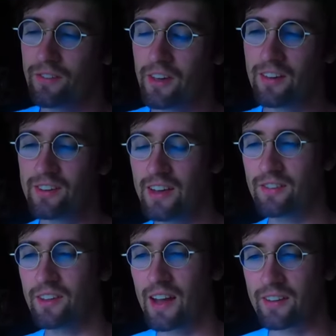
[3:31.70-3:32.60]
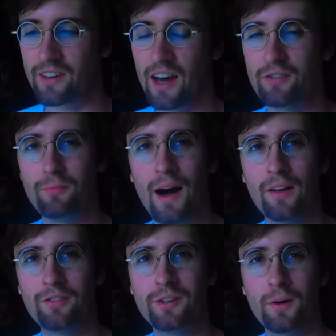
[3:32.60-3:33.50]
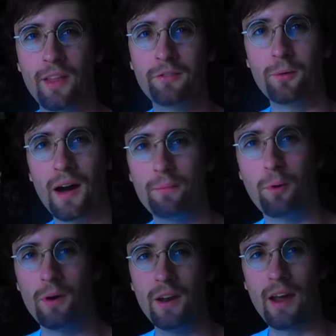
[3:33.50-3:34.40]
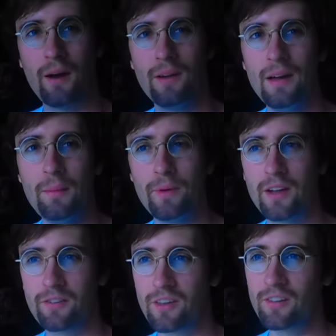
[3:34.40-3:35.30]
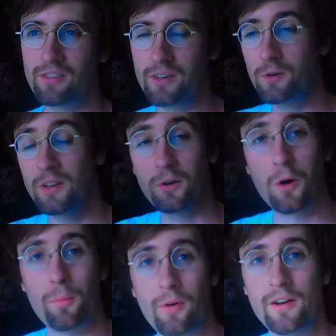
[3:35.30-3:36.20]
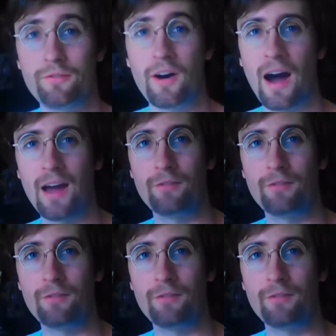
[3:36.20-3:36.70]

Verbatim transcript: sixty is the next kind of milestone. That's why I pointed out, because sixty you incorporate five.